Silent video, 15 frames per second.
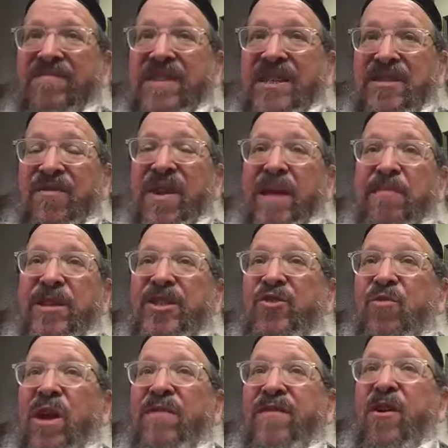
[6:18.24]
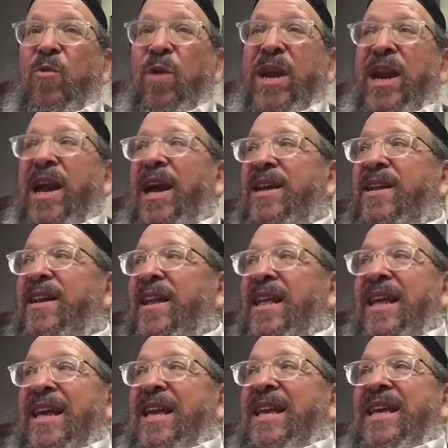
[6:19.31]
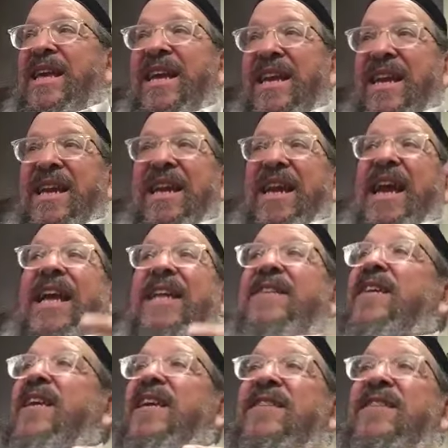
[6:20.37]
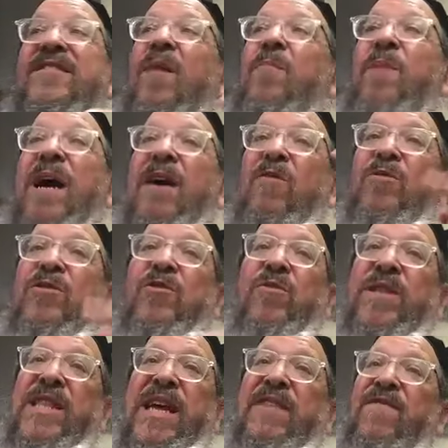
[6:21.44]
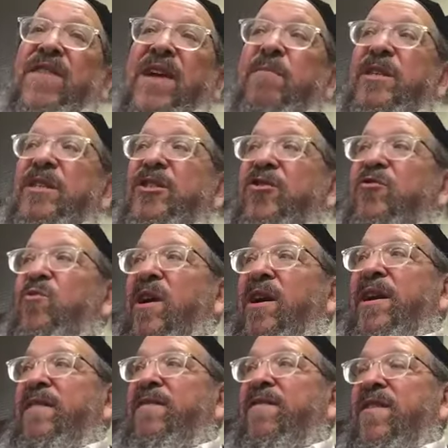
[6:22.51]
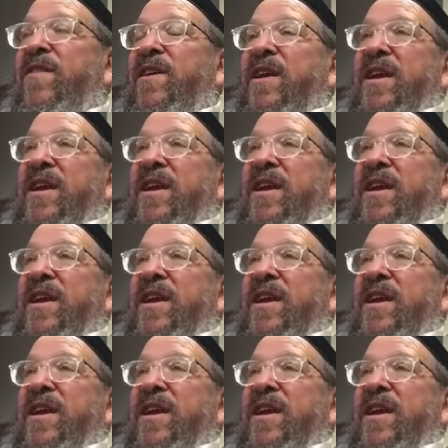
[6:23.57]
this family strife going on, and somehow during that family strife,